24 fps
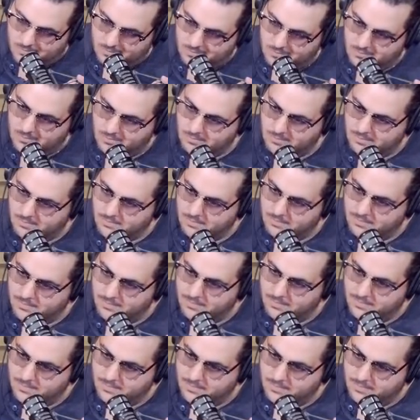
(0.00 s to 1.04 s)

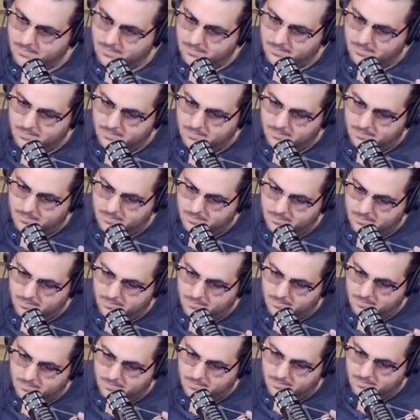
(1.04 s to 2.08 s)

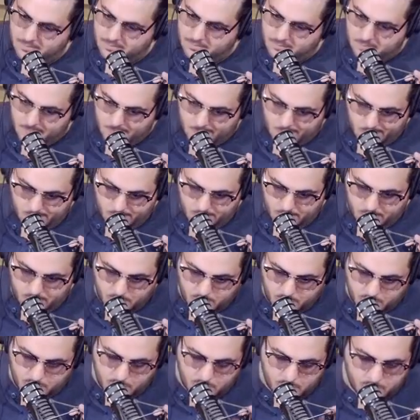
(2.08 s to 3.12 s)

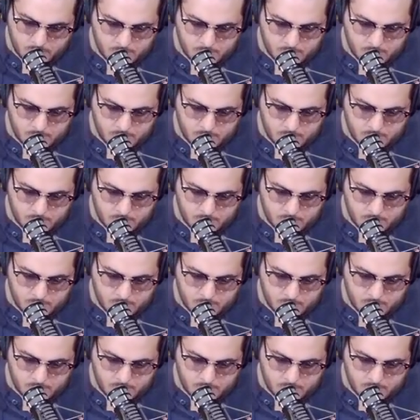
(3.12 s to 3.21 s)
(not speaking)